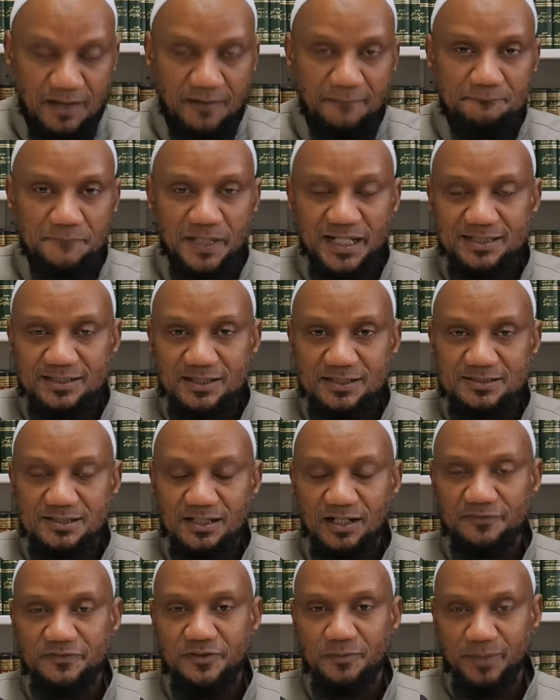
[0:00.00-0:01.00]
matters
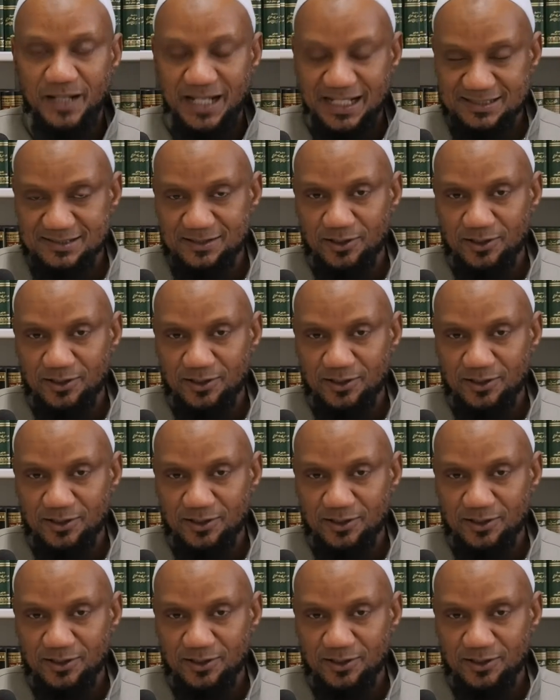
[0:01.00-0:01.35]
of the past